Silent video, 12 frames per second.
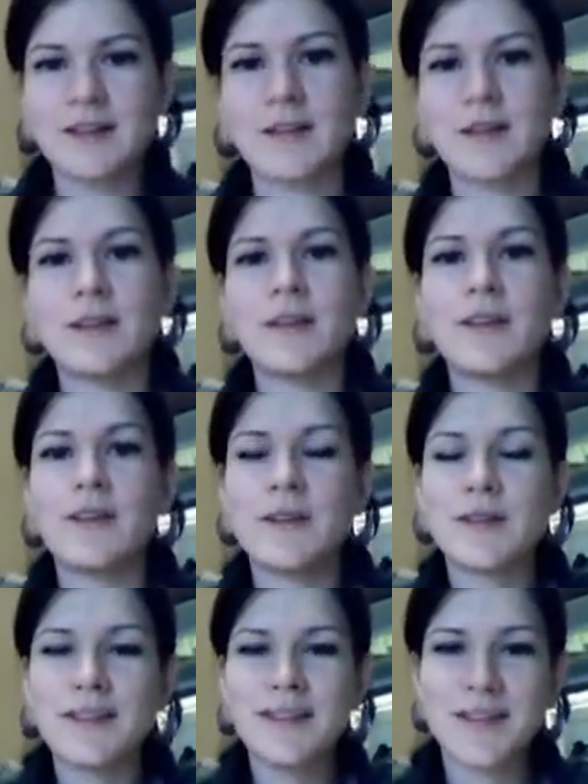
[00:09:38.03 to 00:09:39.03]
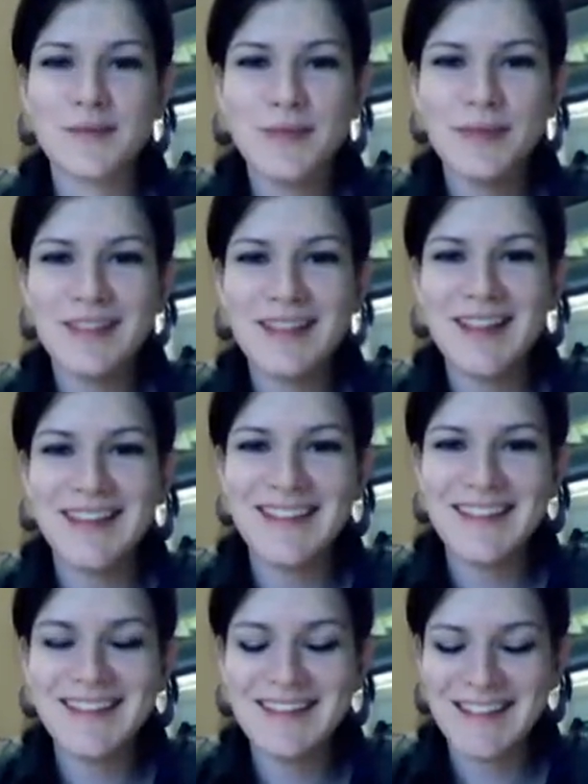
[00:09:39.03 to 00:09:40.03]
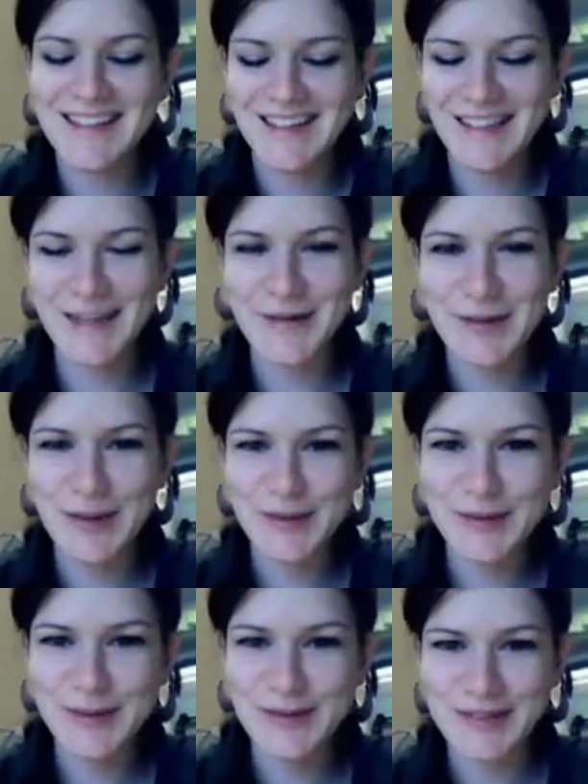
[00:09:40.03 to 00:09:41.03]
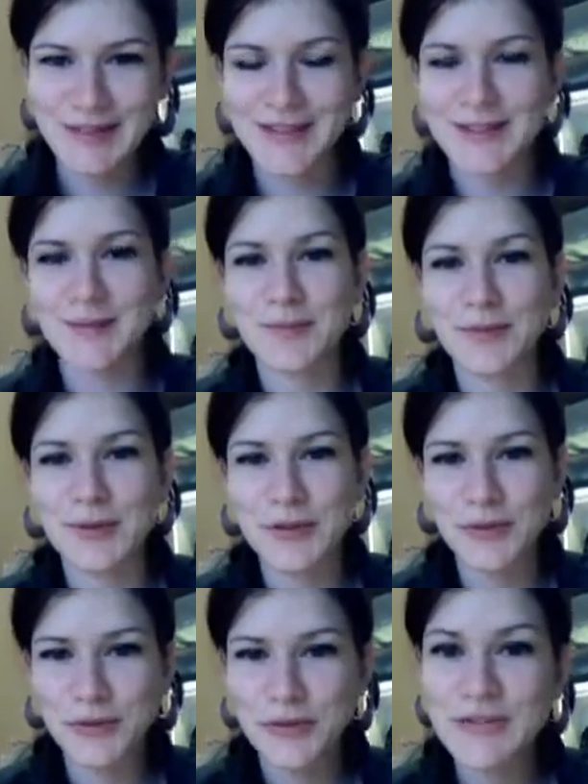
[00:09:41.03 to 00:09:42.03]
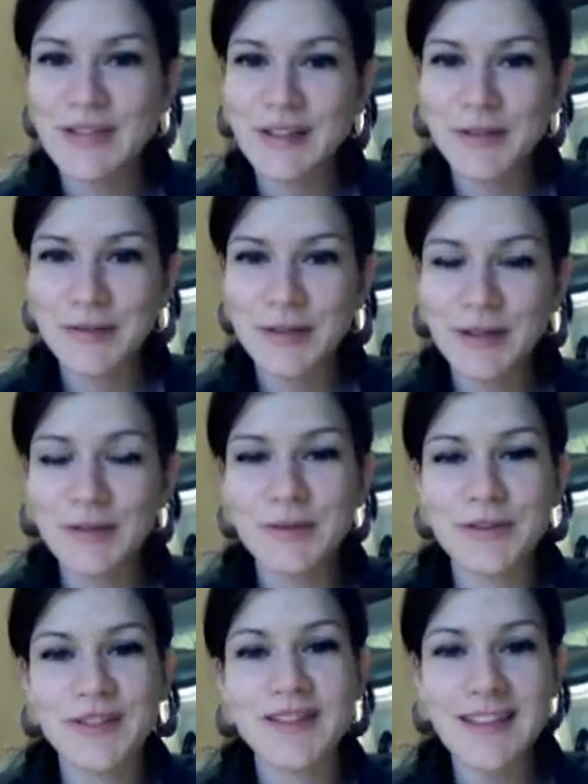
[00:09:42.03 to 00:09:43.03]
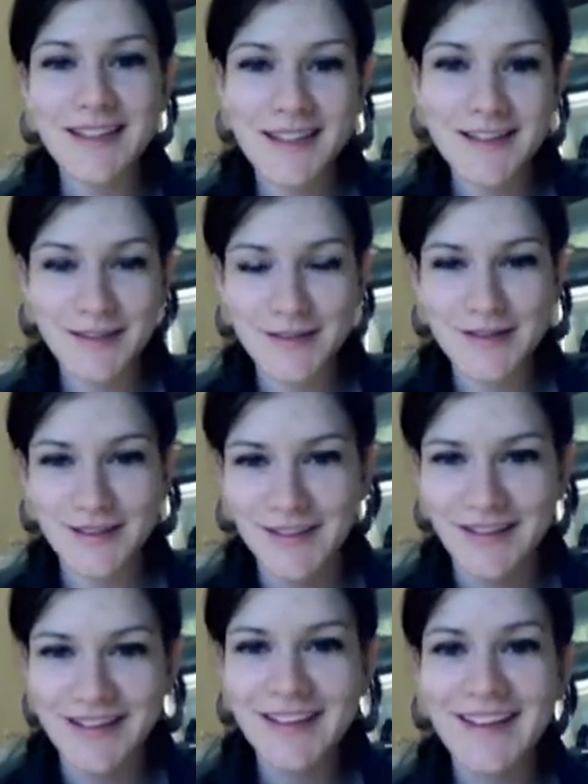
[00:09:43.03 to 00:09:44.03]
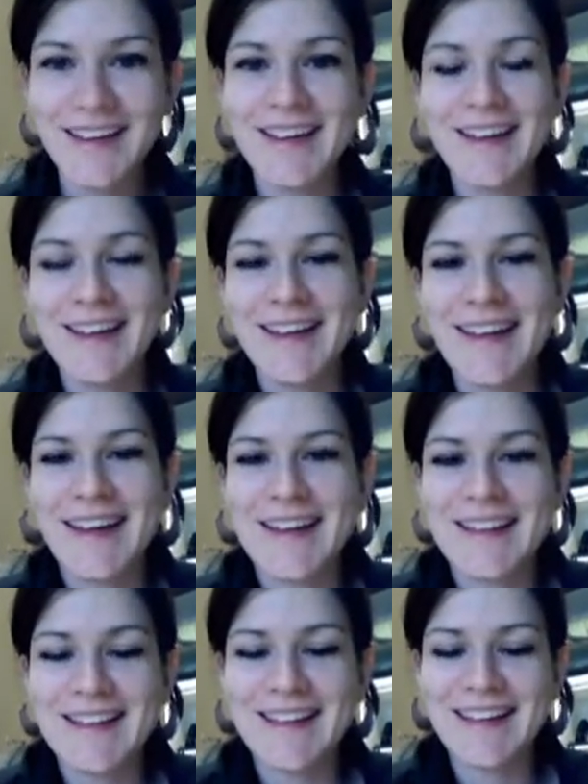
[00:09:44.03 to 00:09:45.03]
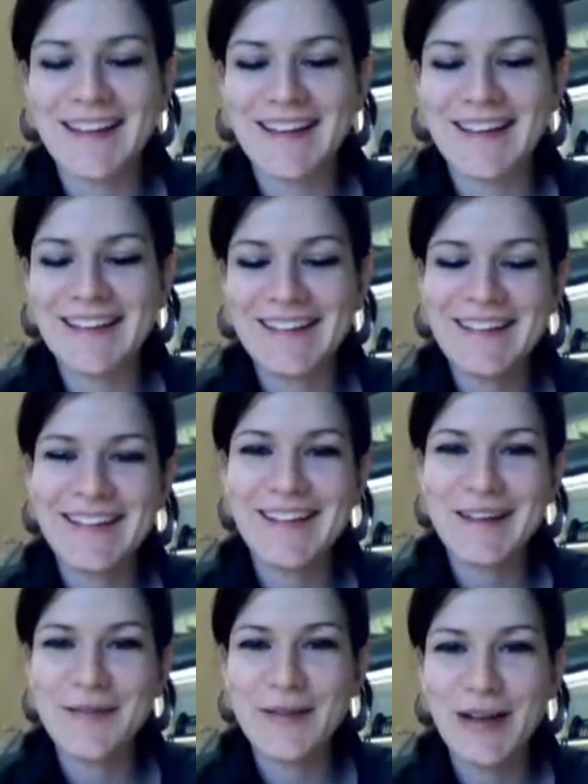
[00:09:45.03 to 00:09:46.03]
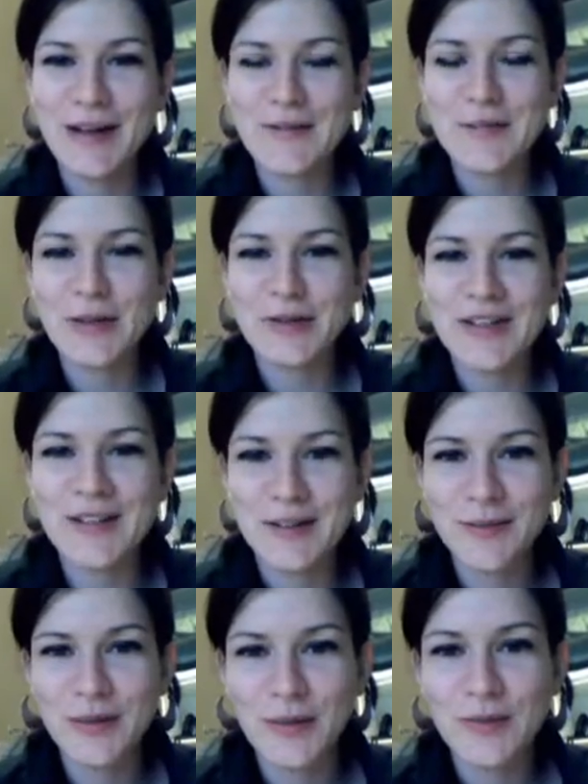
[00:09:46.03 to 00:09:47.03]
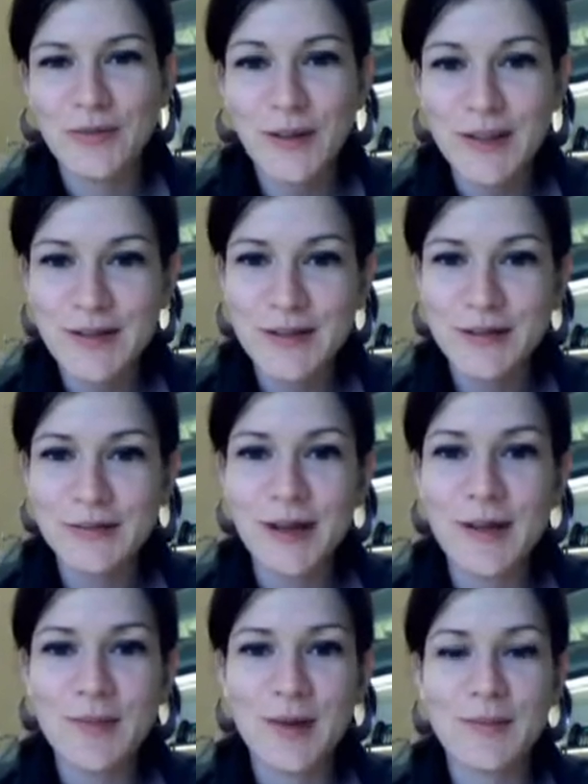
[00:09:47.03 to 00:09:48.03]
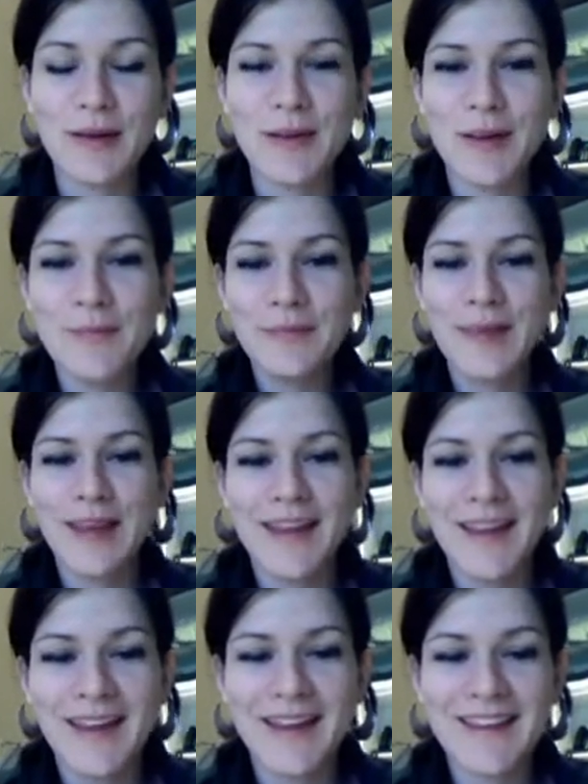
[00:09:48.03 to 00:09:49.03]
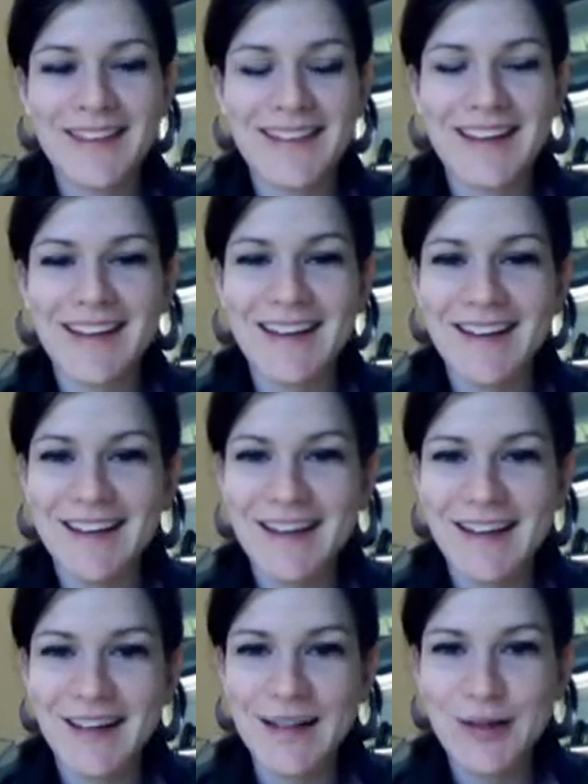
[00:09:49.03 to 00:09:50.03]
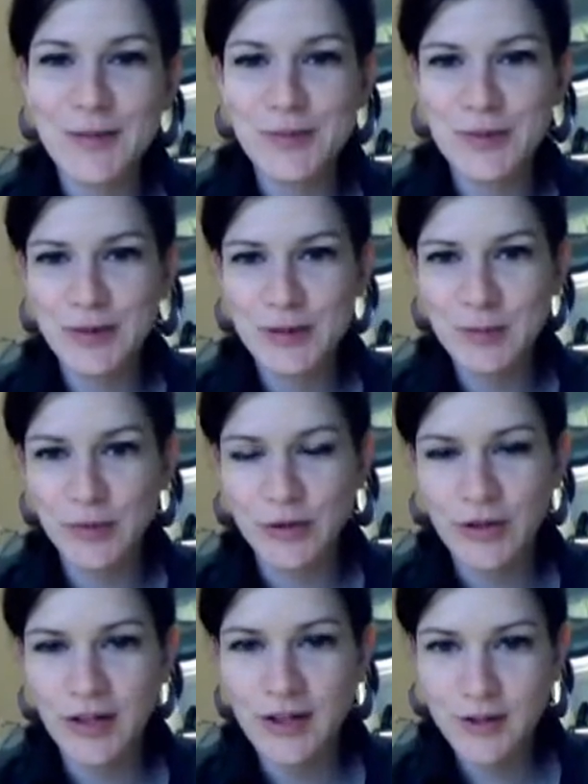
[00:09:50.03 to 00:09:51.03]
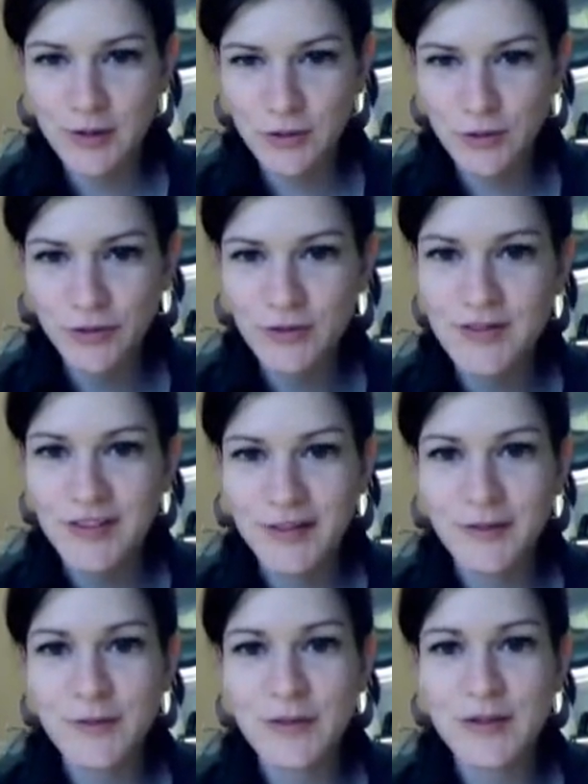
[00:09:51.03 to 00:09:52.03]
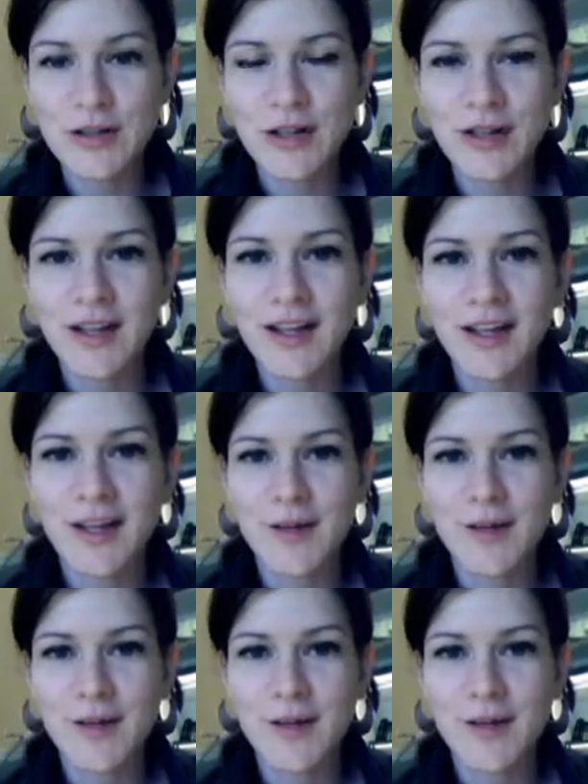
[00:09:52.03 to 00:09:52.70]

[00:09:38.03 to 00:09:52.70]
So those are some of the techniques that we use, some of the tools that you will see us use in clinic. And if you have more questions, feel free to write me about them. And I hope to explore other tools in the future